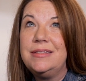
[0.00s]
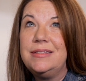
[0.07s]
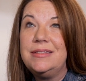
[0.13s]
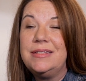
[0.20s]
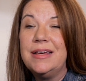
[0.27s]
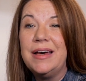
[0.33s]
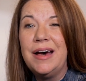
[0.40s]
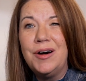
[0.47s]

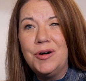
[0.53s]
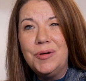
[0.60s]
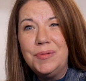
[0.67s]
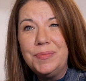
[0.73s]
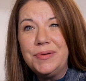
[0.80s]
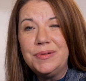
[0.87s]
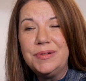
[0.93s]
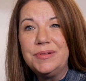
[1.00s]
to
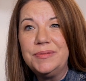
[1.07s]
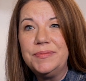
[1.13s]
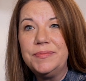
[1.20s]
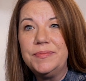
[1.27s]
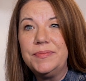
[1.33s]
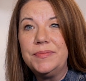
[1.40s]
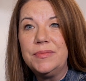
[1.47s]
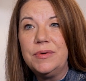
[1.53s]
help
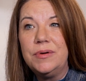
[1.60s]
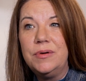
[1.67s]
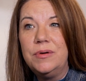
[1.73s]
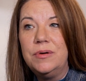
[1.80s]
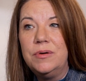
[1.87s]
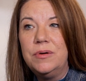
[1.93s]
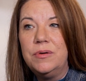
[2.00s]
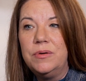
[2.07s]

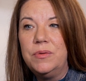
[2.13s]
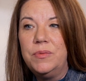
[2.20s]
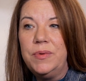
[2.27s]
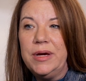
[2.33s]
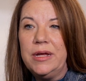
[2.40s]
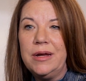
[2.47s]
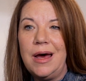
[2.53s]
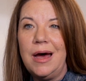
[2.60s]

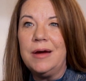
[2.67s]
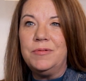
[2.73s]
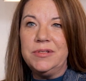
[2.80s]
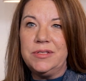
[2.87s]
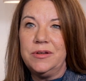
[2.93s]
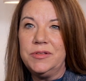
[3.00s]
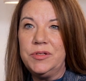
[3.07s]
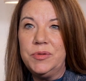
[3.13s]
when I
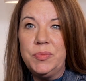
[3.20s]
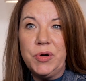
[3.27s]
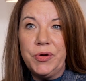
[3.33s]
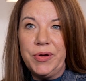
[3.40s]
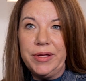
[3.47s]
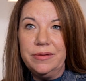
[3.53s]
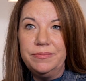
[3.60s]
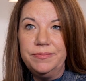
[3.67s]
was also
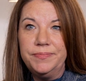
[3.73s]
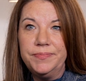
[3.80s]
broken.